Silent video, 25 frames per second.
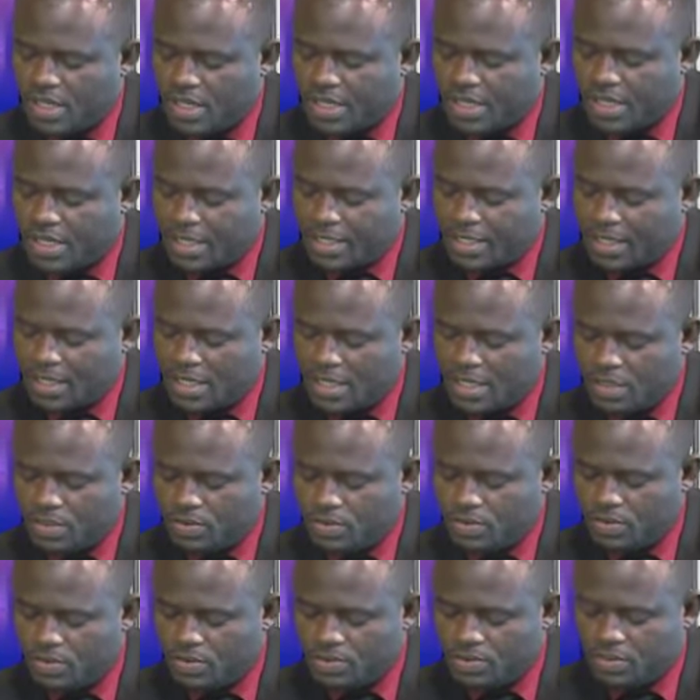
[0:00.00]
Anya,
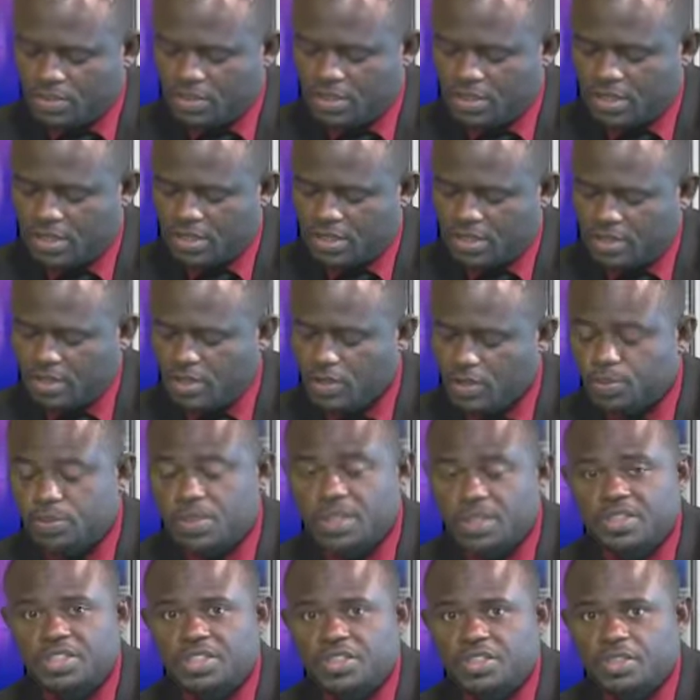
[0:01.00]
who is a legal
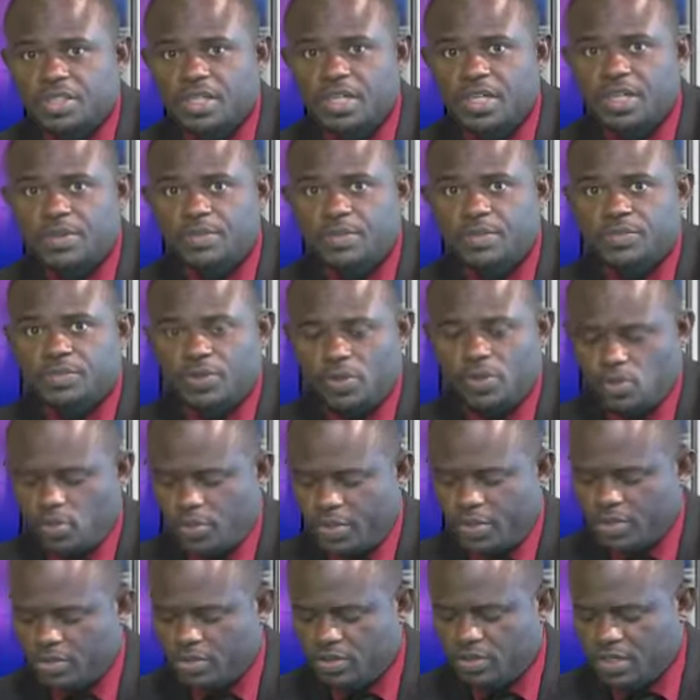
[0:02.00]
practitioner. Before we
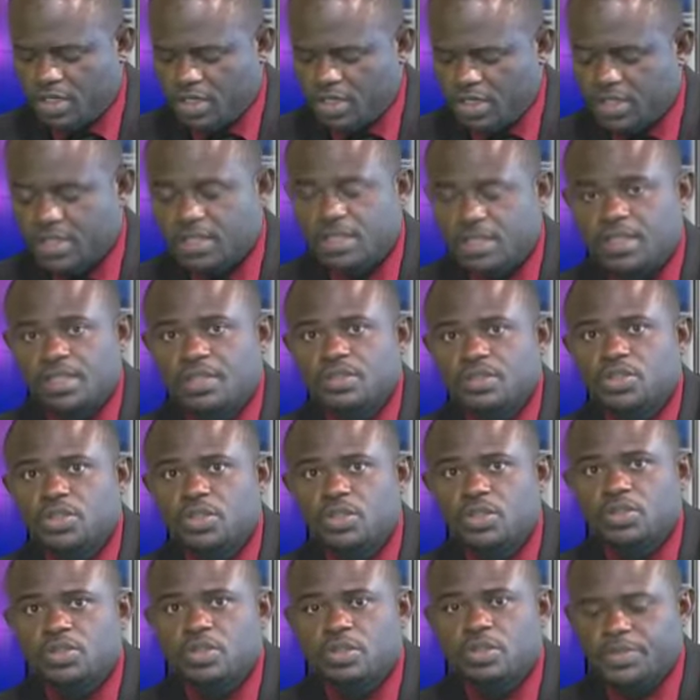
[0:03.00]
went on that
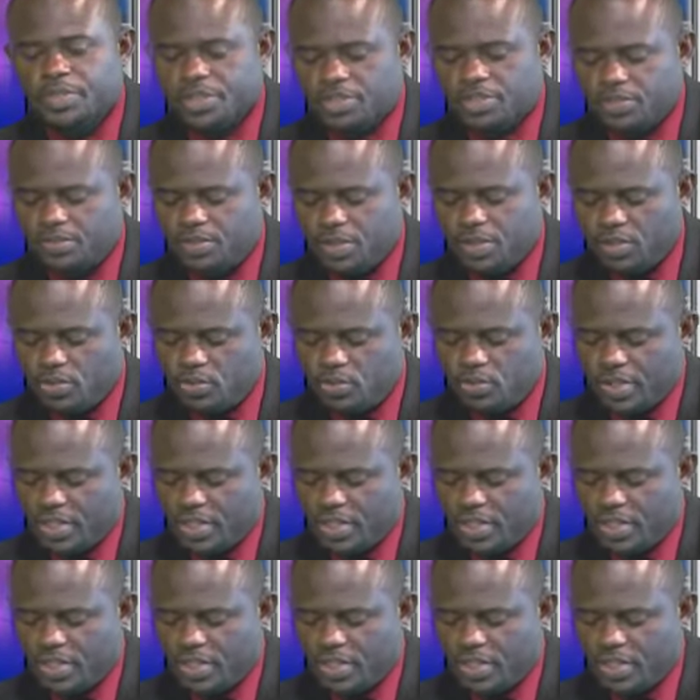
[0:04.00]
short commercial break, we're